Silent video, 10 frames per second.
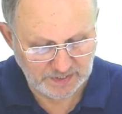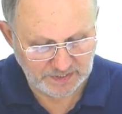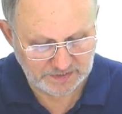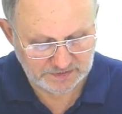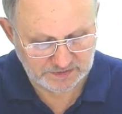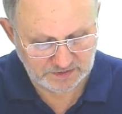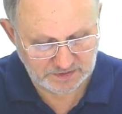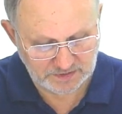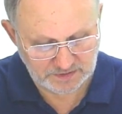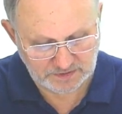And
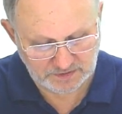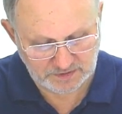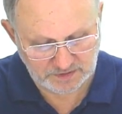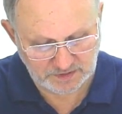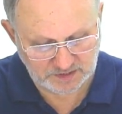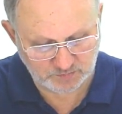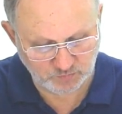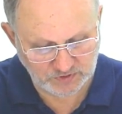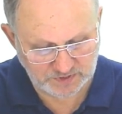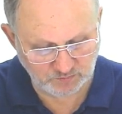
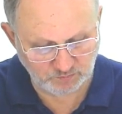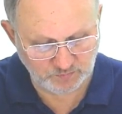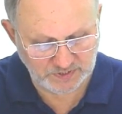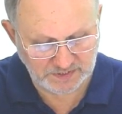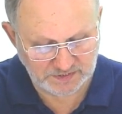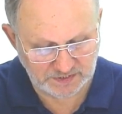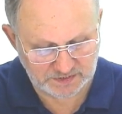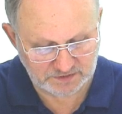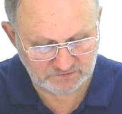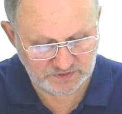expressing P
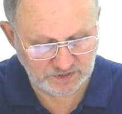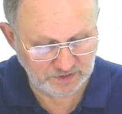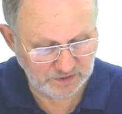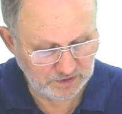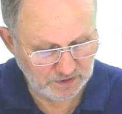delta V